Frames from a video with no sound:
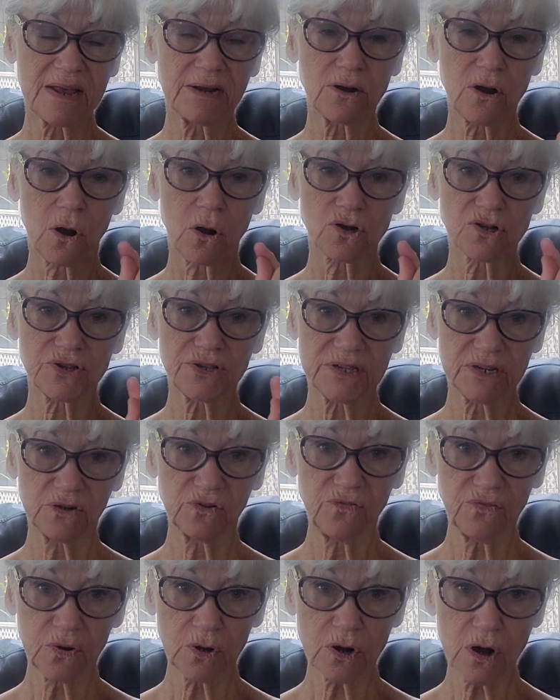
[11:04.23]
that are
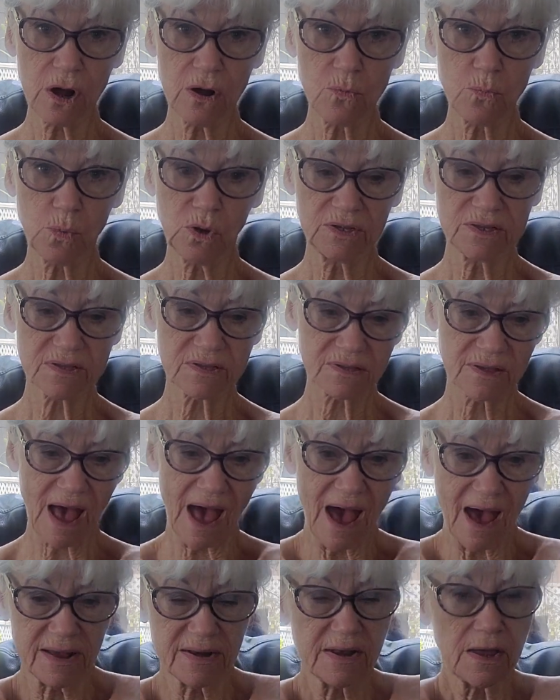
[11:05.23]
silver on one
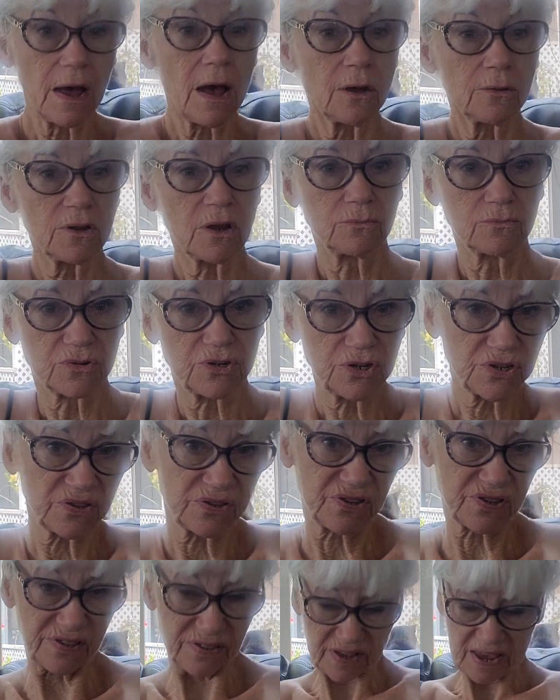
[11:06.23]
side. Hold on just a